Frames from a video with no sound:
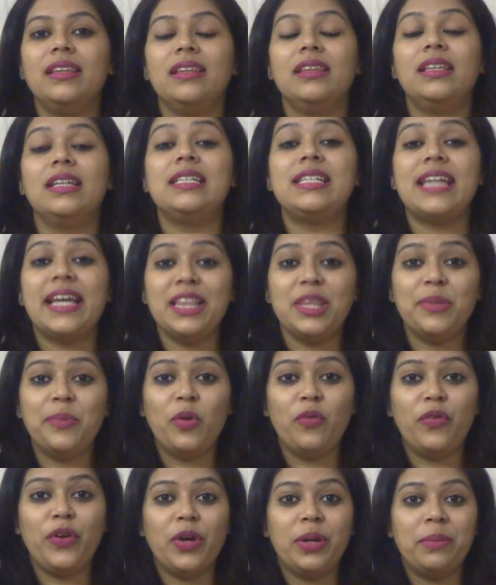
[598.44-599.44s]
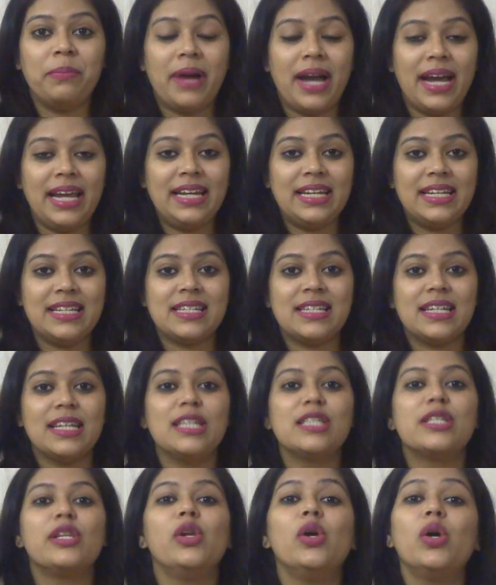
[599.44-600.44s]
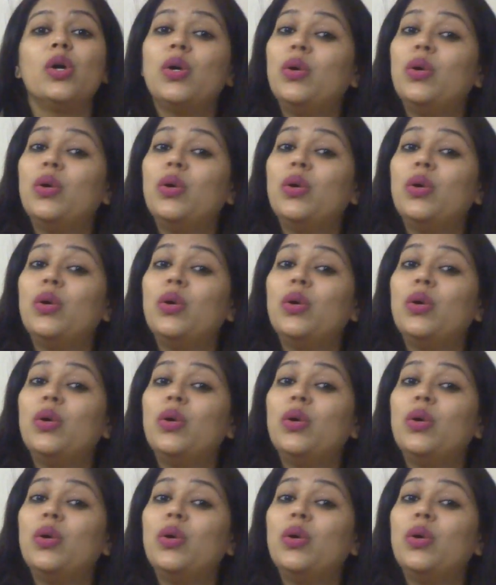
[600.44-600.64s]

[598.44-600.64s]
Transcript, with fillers: The tenth movie on my list is Look